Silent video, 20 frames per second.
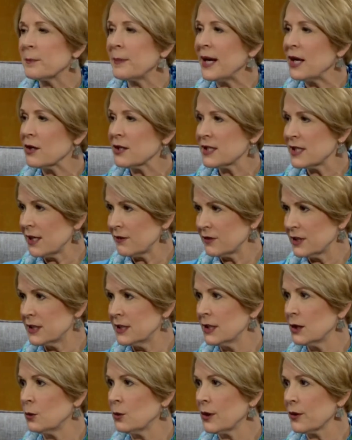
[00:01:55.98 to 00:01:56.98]
parents have to
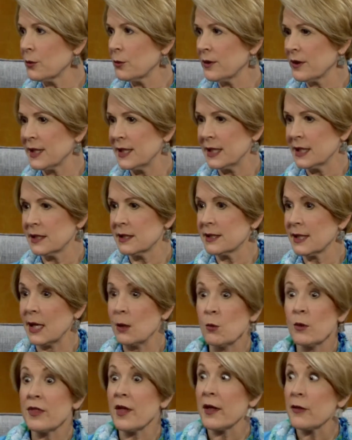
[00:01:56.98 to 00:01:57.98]
deal with kids
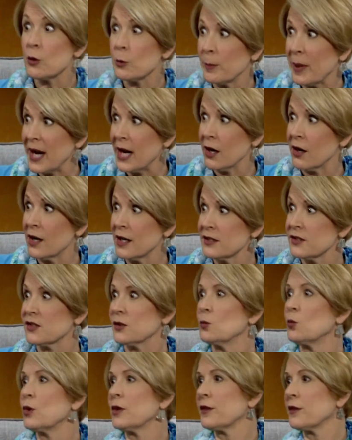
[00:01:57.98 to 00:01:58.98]
and with other parents
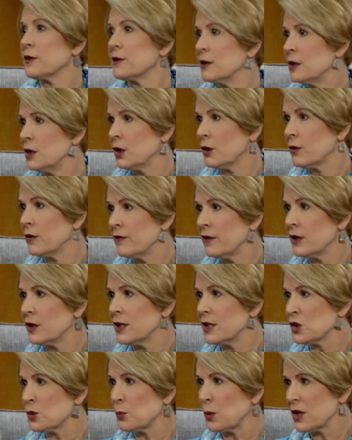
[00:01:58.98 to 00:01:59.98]
and with the
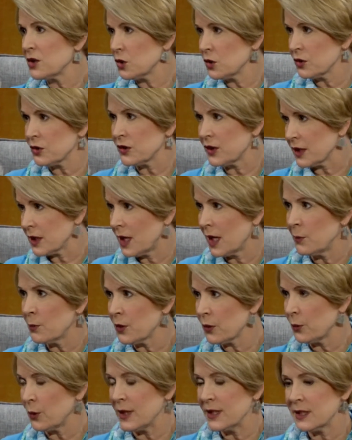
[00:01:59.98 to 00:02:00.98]
various pressures that come
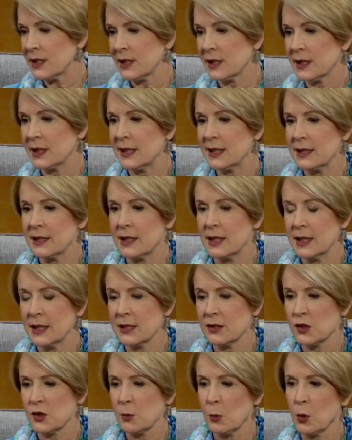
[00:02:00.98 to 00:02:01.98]
with raising a kid
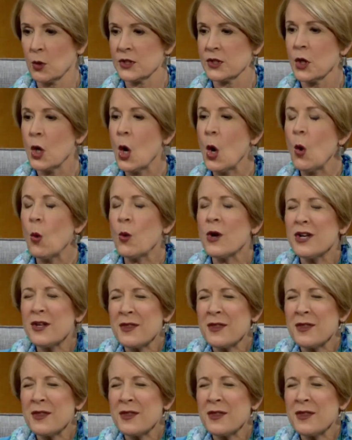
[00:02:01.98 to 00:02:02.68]
in sports, what do you